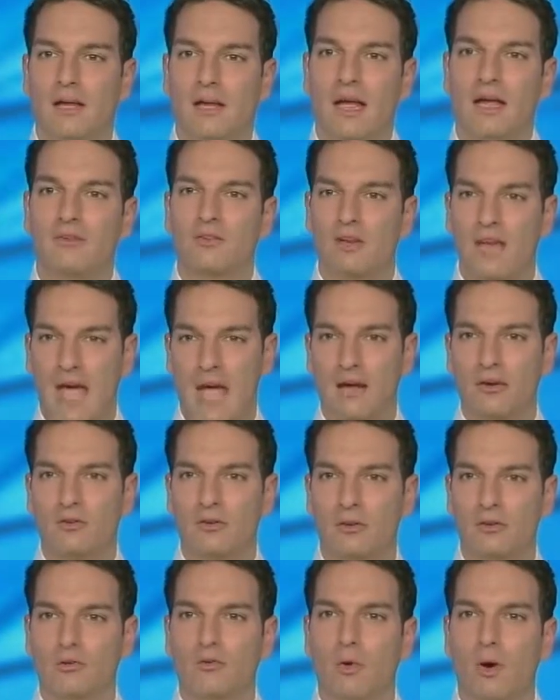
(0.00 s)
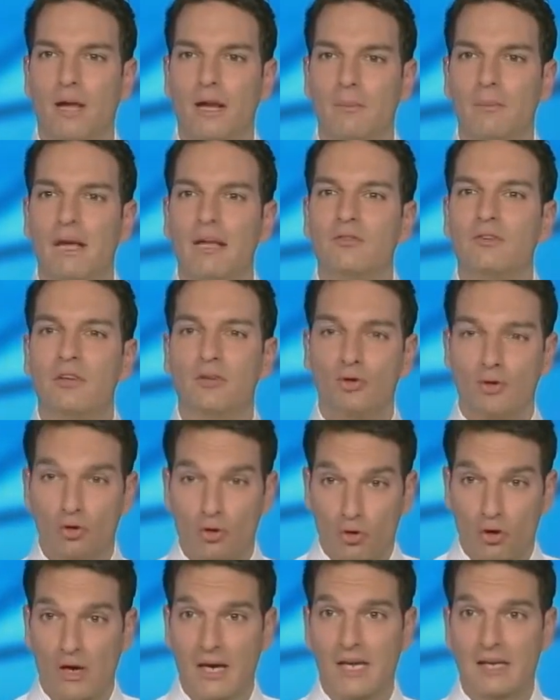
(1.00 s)
as an actor is quite amazing. You
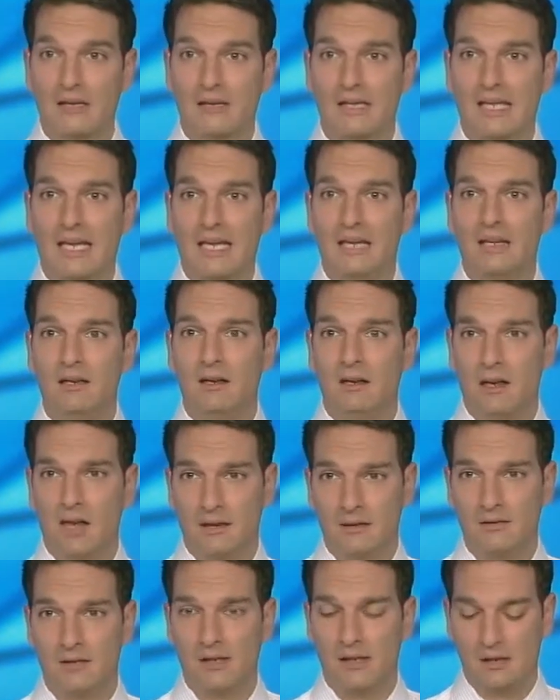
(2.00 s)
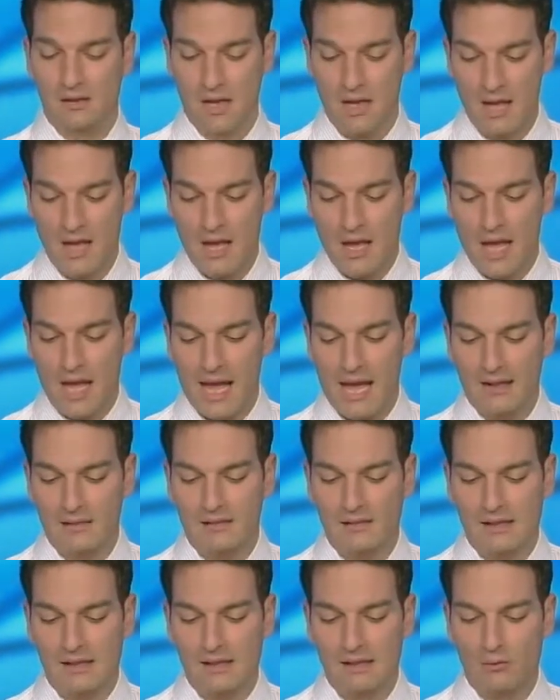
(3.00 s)
trained in London at
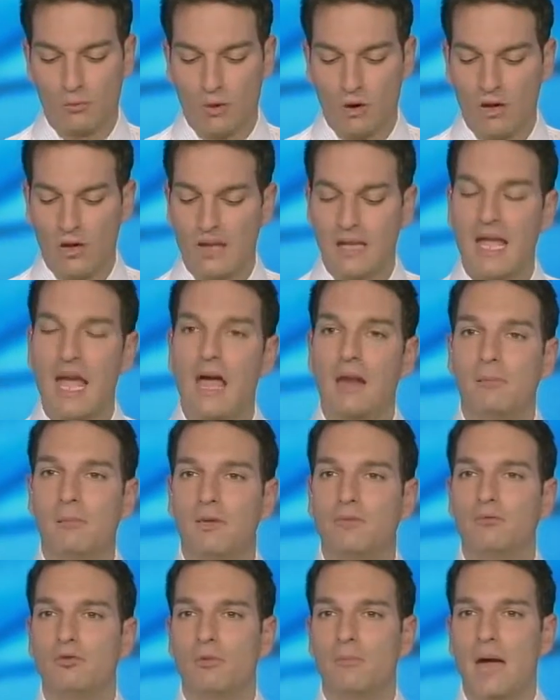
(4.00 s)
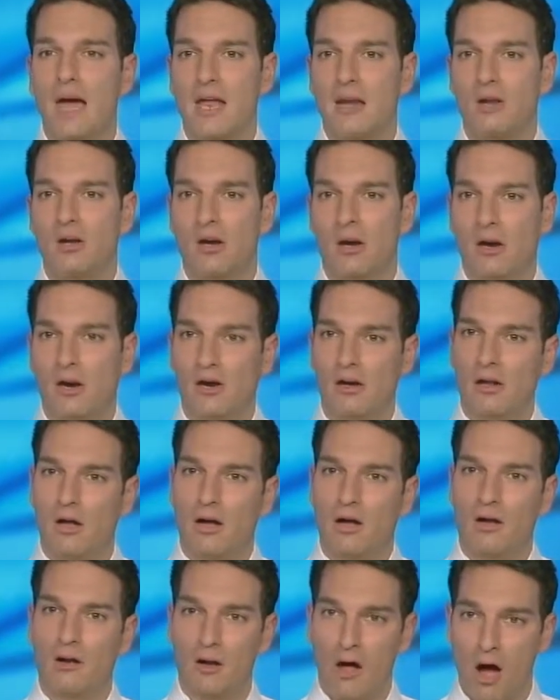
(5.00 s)
the Royal Academy of Dramatic Art,
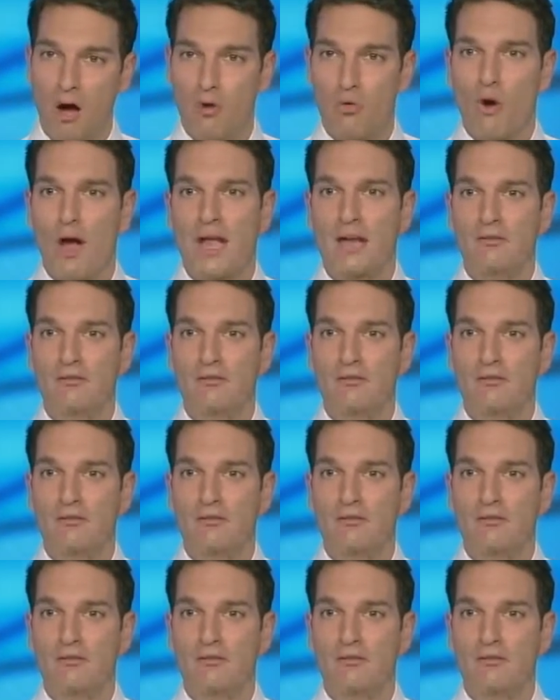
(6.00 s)
a long way